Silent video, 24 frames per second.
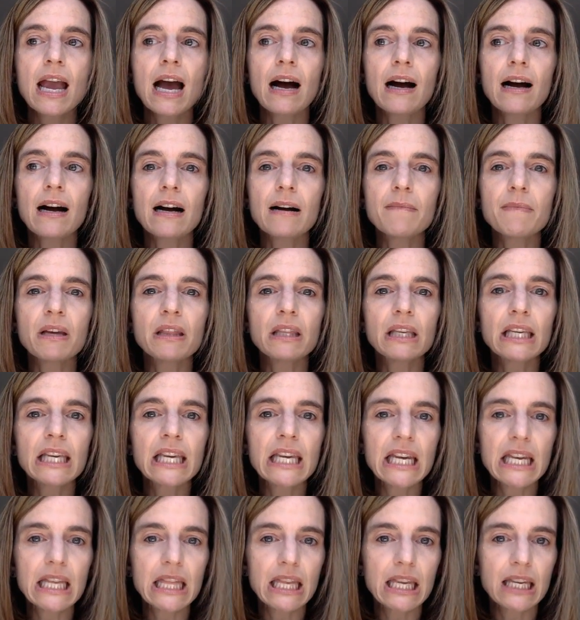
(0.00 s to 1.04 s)
And the
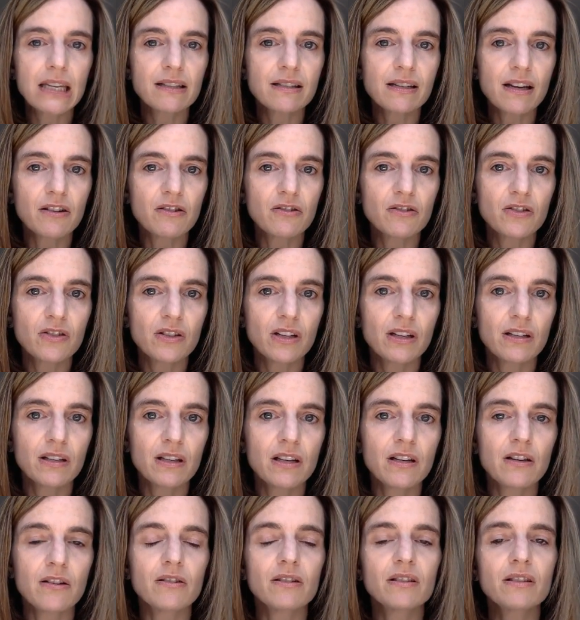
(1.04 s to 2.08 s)
key thing to understand
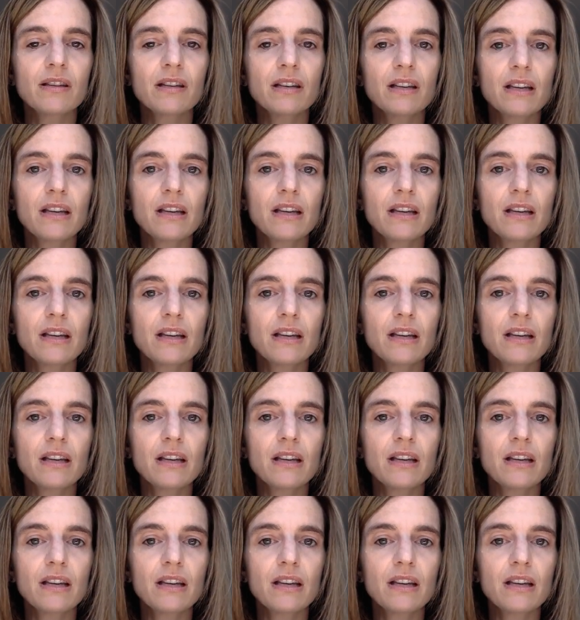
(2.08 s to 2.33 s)
here is that